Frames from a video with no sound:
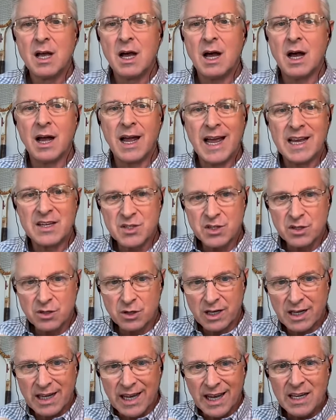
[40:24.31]
Has their
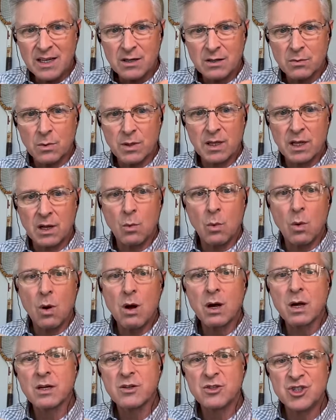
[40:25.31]
gait when they
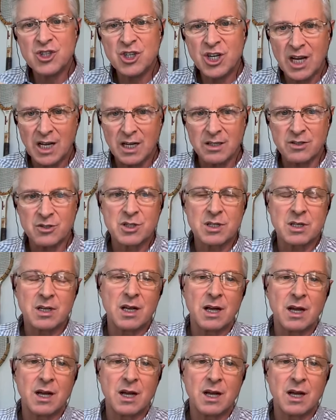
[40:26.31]
walk changed?